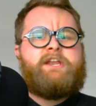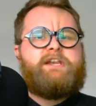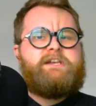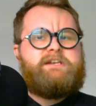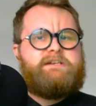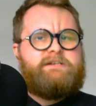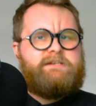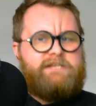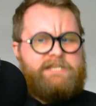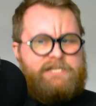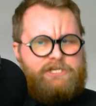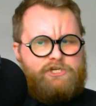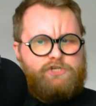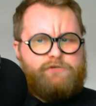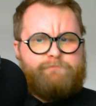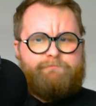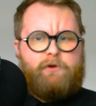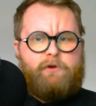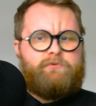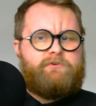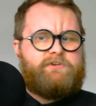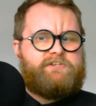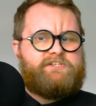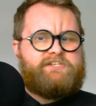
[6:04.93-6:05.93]
niche
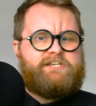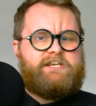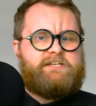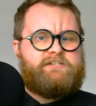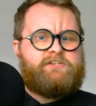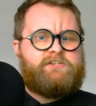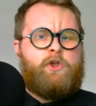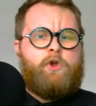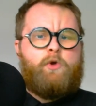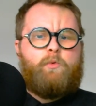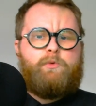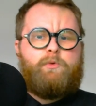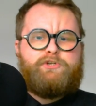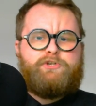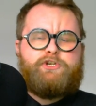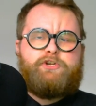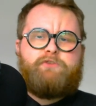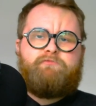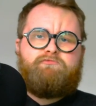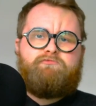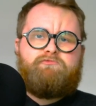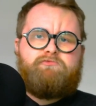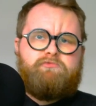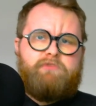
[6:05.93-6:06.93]
bonuses, which
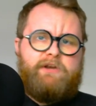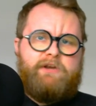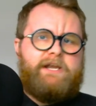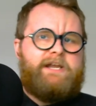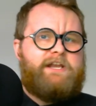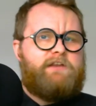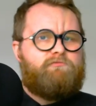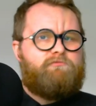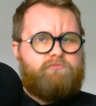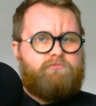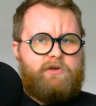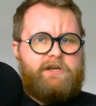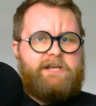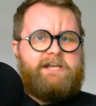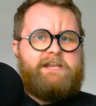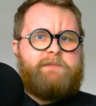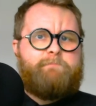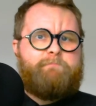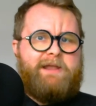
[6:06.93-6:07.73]
can really